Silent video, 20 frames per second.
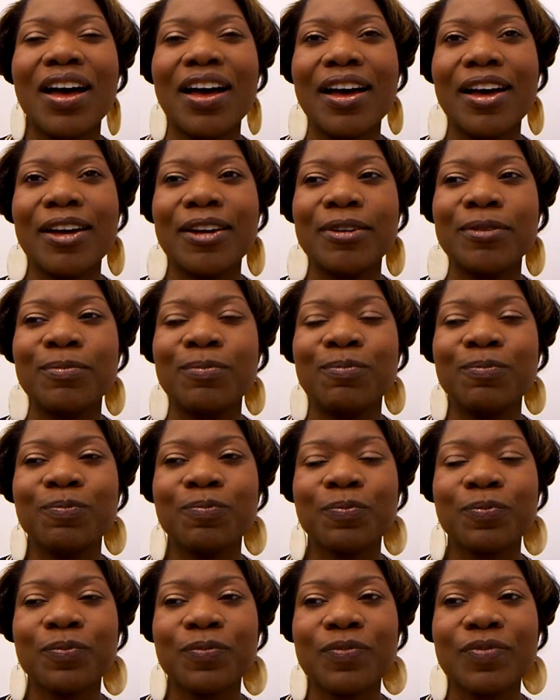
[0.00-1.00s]
So,
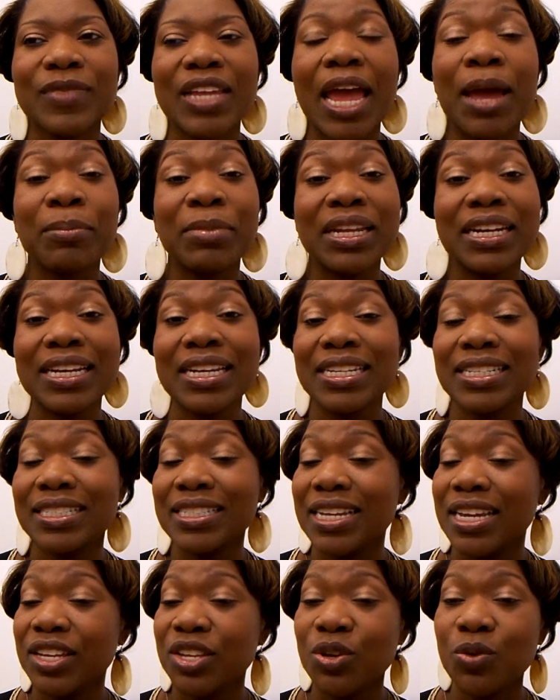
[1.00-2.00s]

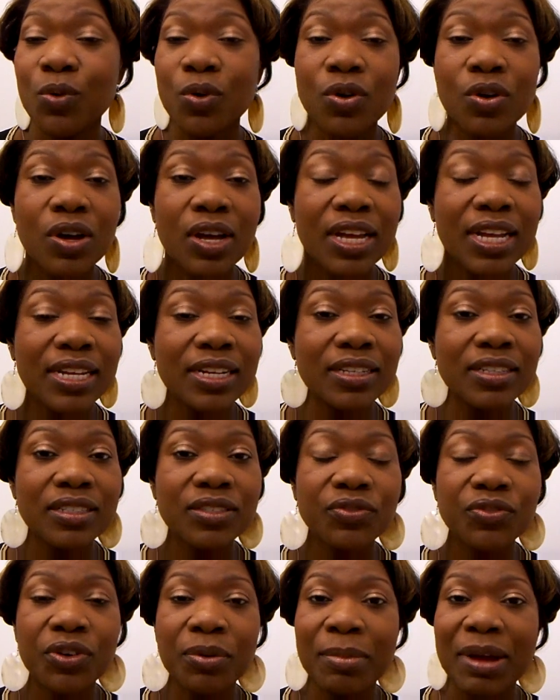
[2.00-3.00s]
I'm going to
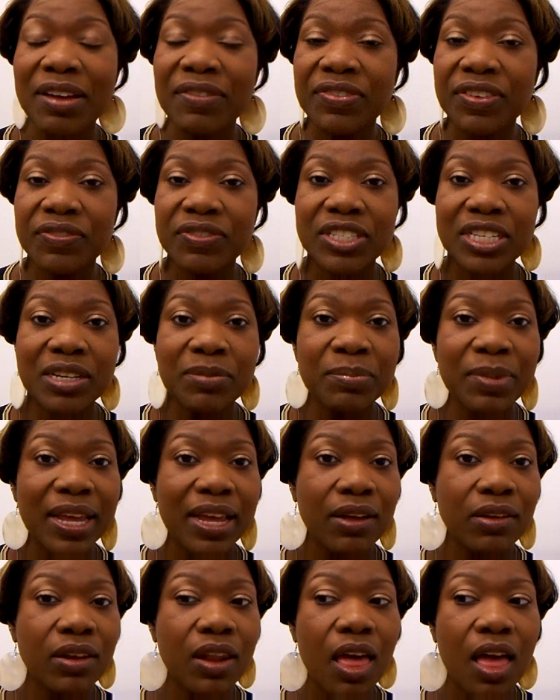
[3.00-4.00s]
continue on for
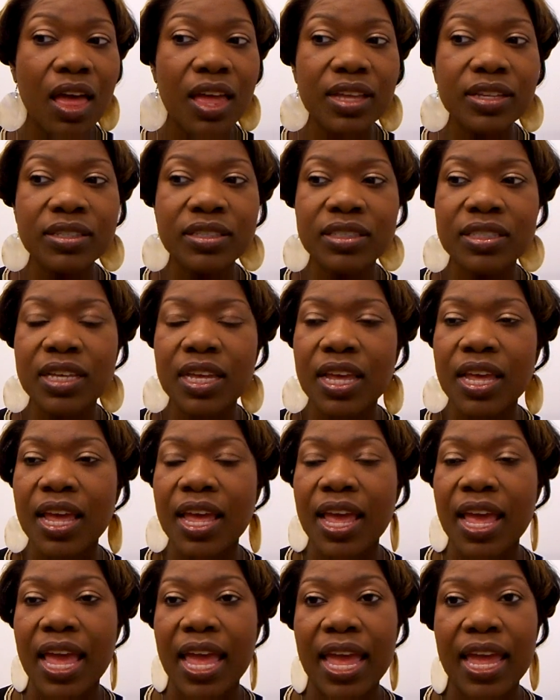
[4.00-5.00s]
my 15-pound
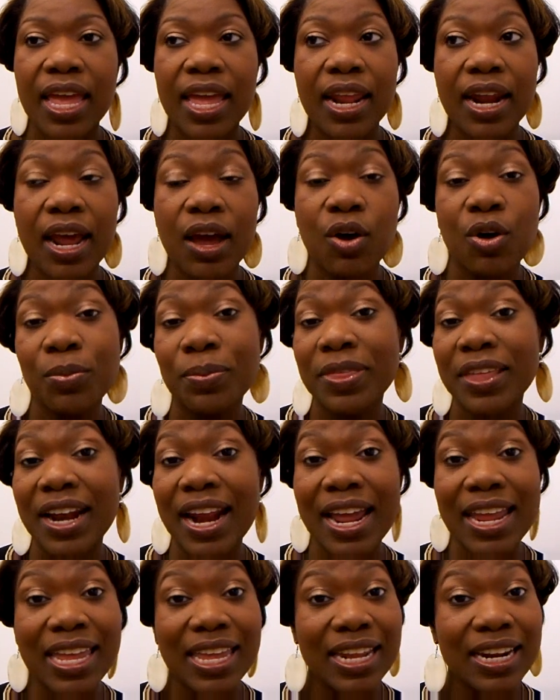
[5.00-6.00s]
loss,
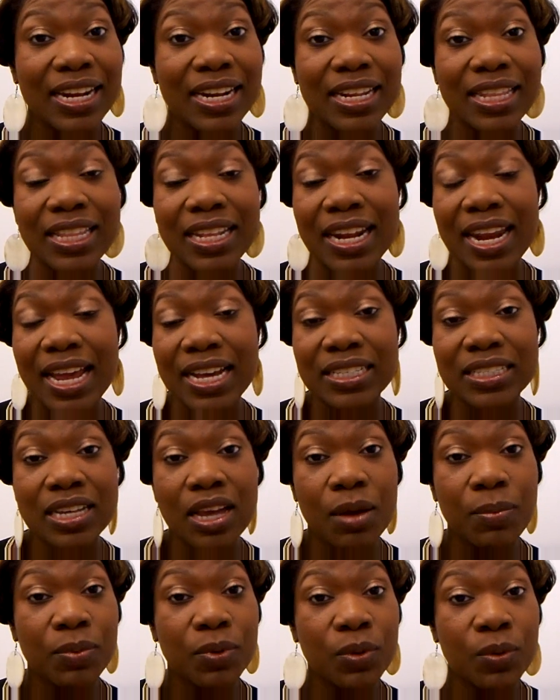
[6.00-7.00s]
and I hope that I
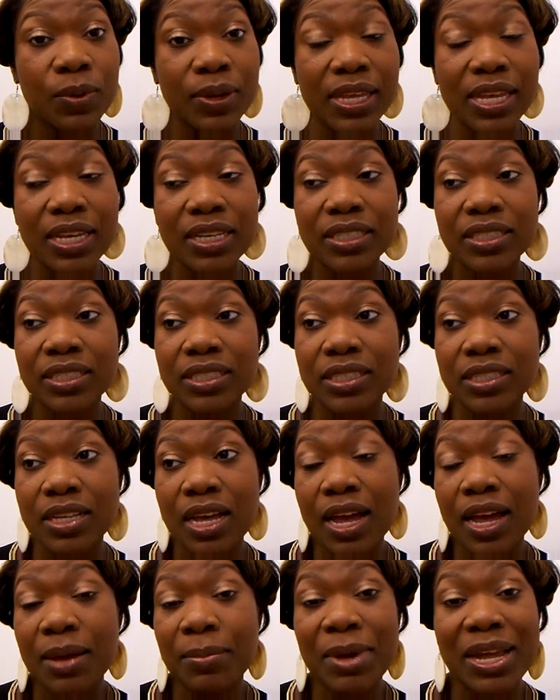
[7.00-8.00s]
get it in the next couple
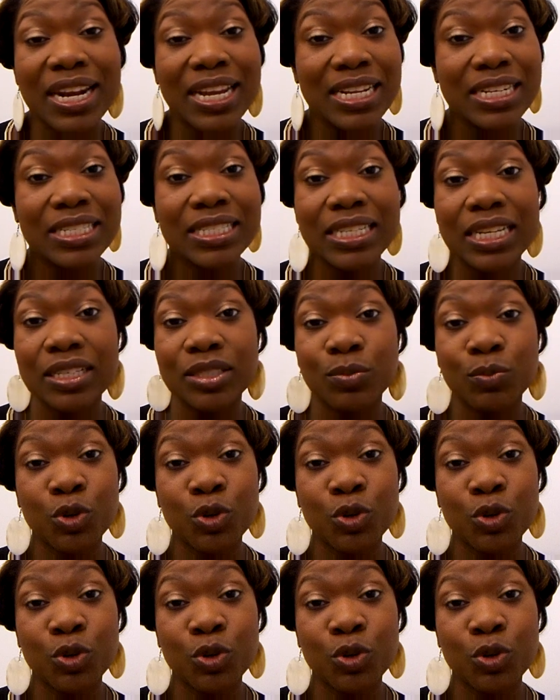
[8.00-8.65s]
of weeks.